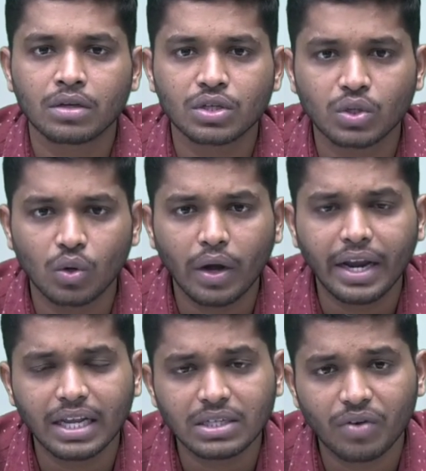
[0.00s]
So,
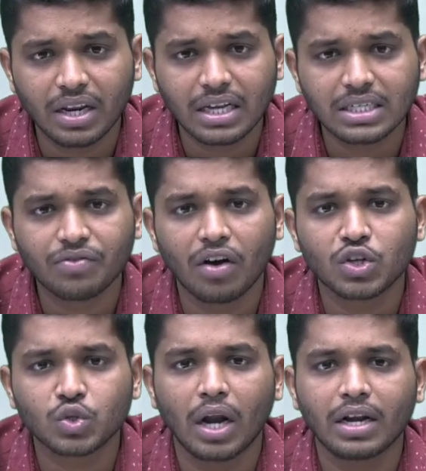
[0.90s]
it is very easy for us to